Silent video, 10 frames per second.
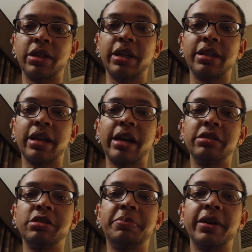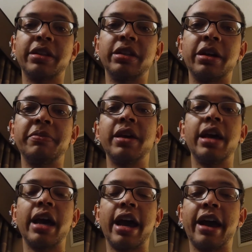to get the items picked up
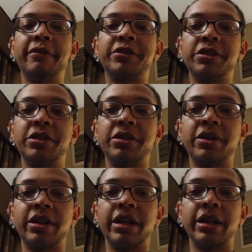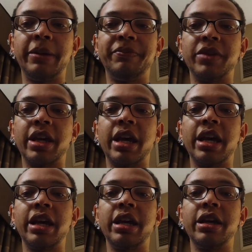after
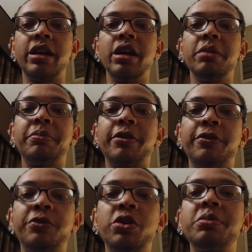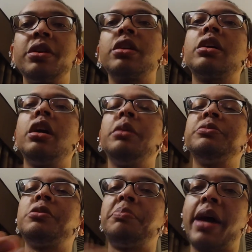a performer
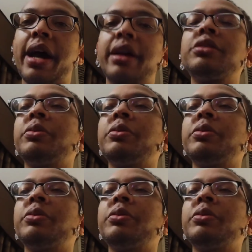comes back.